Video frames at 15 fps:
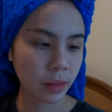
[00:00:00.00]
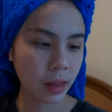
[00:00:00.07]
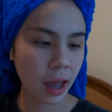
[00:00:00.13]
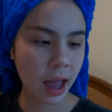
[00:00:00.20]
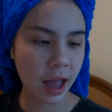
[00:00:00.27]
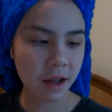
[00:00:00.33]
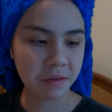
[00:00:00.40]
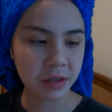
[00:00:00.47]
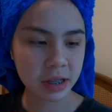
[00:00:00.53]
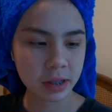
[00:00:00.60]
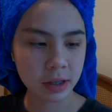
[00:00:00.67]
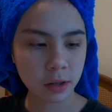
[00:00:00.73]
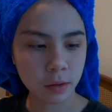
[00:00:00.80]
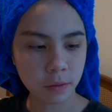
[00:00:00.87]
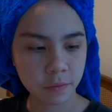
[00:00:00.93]
I have this
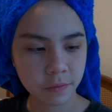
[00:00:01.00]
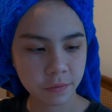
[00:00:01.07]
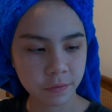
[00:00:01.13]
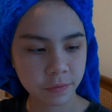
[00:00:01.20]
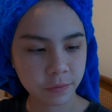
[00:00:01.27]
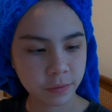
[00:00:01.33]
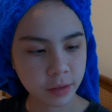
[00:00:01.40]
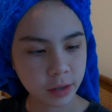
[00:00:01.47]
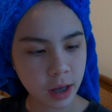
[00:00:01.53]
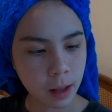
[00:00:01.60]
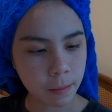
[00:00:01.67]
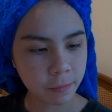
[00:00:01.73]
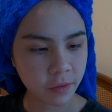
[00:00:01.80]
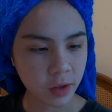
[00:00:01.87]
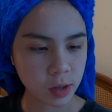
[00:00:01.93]
little
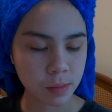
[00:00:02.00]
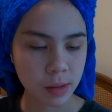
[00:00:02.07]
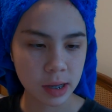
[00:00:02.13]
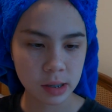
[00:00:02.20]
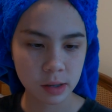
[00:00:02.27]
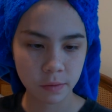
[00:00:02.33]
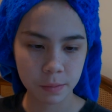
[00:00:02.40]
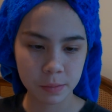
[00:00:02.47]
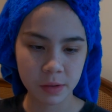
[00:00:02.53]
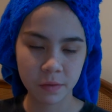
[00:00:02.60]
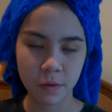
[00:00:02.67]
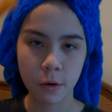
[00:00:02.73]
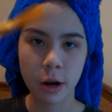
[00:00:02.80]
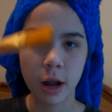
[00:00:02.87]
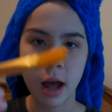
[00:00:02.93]
gum face mask from
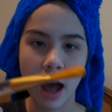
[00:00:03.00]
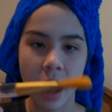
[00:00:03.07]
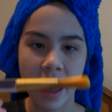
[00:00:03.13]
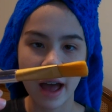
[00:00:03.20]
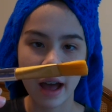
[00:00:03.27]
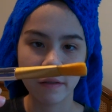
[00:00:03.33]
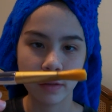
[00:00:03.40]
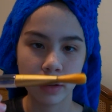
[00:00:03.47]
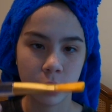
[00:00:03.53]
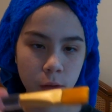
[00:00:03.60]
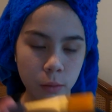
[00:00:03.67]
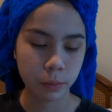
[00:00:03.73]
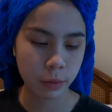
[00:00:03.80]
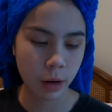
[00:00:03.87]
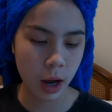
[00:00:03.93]
Sephora. I have a
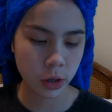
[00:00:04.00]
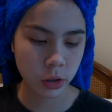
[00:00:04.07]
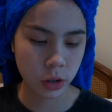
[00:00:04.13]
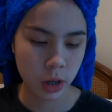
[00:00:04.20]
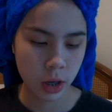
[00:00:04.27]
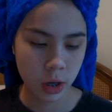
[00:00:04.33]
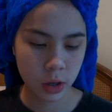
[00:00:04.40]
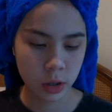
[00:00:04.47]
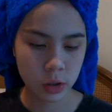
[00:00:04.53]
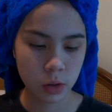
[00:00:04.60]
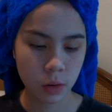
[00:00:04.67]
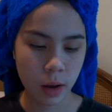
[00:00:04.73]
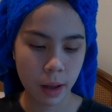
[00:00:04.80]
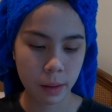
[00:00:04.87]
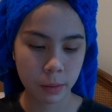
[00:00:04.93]
little brush,
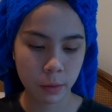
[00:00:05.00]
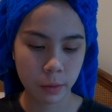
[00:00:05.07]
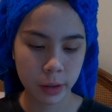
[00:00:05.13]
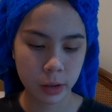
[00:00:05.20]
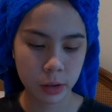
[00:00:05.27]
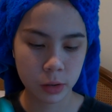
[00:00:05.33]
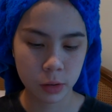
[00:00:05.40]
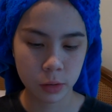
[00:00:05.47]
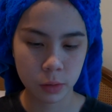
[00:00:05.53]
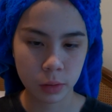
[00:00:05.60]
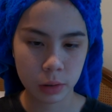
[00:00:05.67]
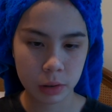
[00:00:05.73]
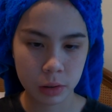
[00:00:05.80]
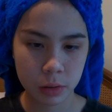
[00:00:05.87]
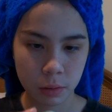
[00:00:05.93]
so I'm going
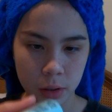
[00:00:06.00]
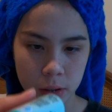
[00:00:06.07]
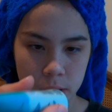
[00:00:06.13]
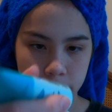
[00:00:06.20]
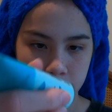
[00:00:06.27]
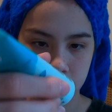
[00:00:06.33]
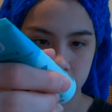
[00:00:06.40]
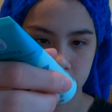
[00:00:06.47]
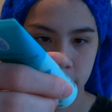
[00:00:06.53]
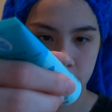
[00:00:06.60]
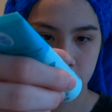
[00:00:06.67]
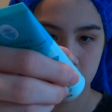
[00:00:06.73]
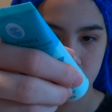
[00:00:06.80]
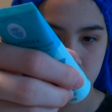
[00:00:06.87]
to squirt some on there,